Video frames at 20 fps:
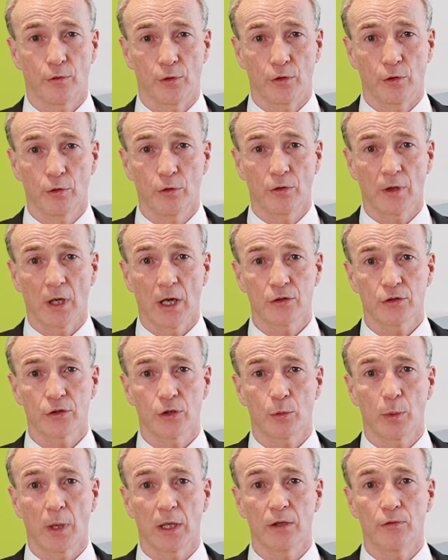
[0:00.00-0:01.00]
for
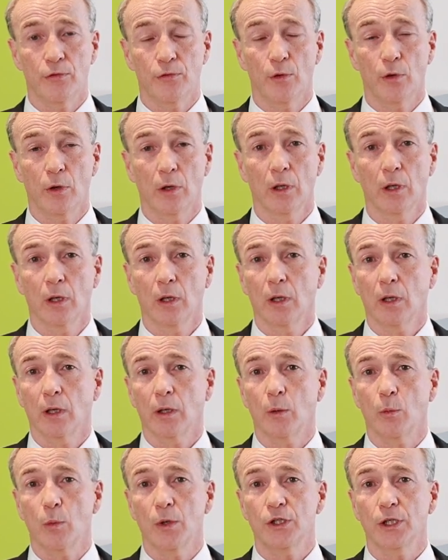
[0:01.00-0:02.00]
2024,
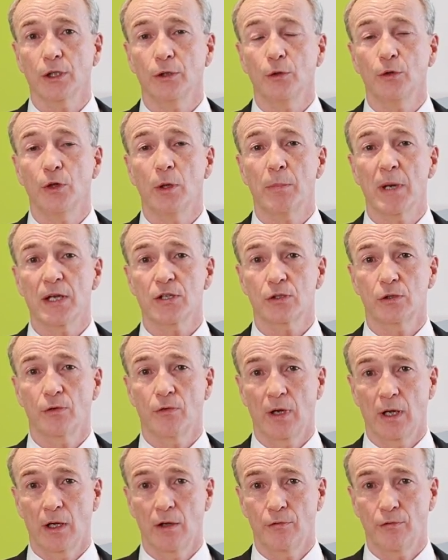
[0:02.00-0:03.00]
wishing you the best
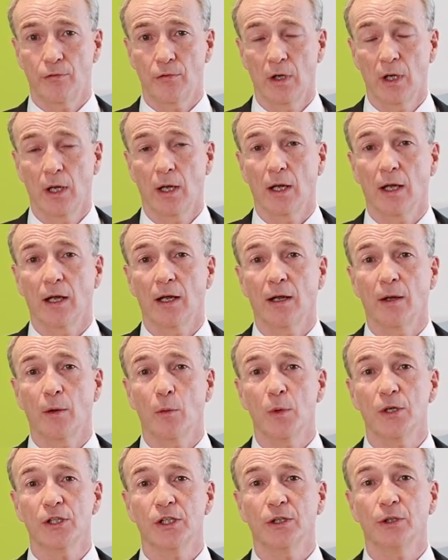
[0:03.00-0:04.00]
of health
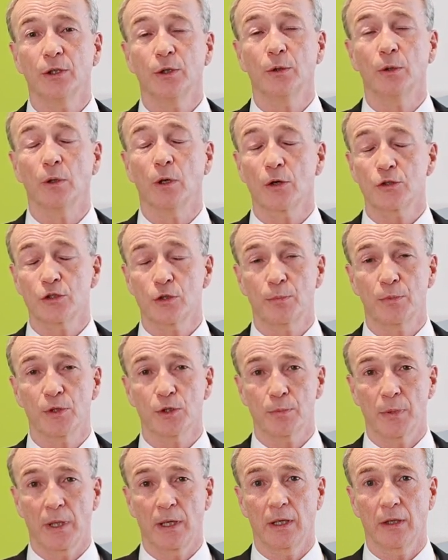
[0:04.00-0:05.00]
wishing you lots of
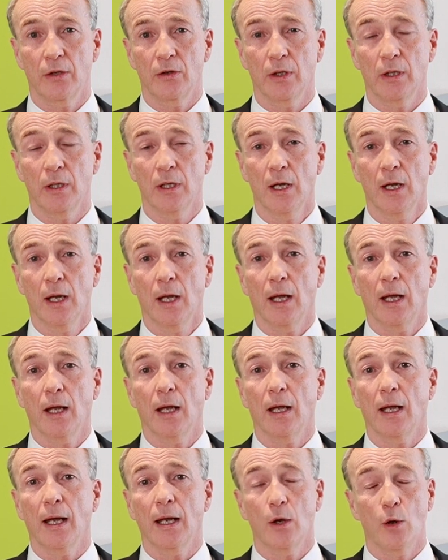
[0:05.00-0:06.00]
prosperity
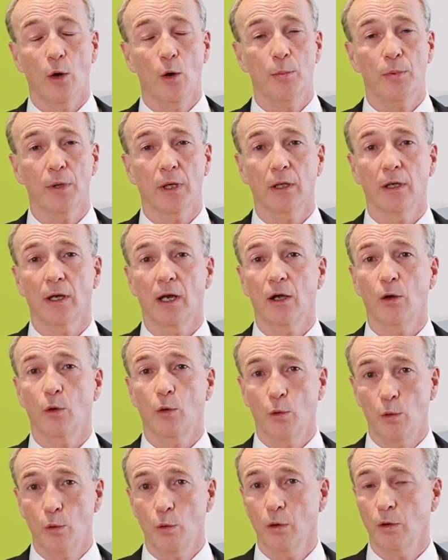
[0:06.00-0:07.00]
and hoping that
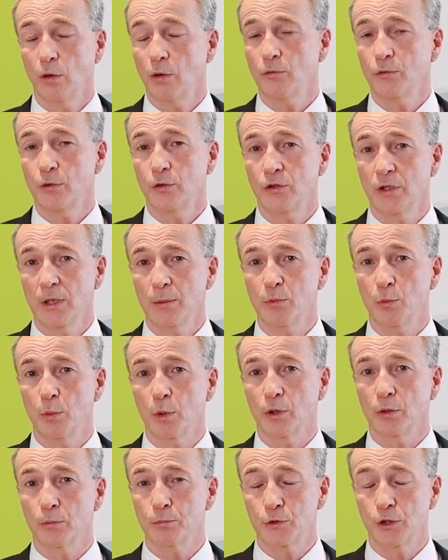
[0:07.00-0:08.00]
all of your dreams
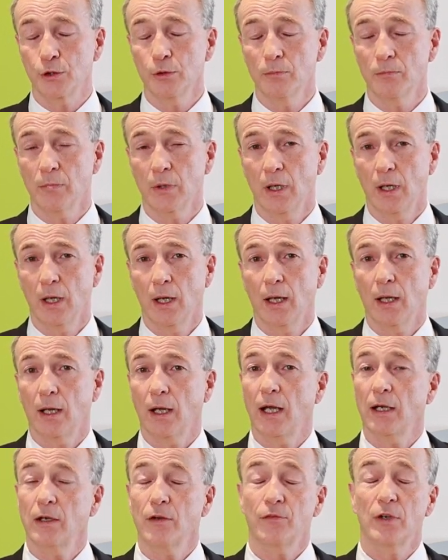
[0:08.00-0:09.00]
will come true.
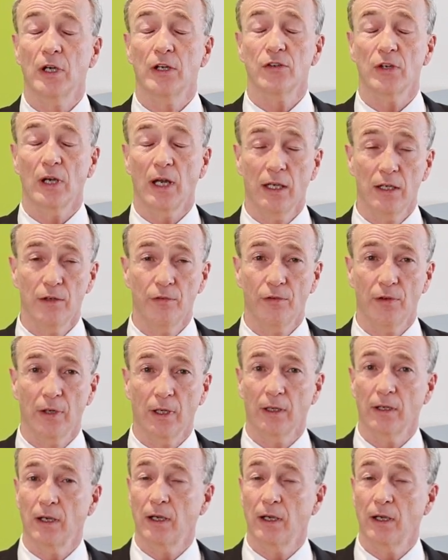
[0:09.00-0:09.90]
And if there's anything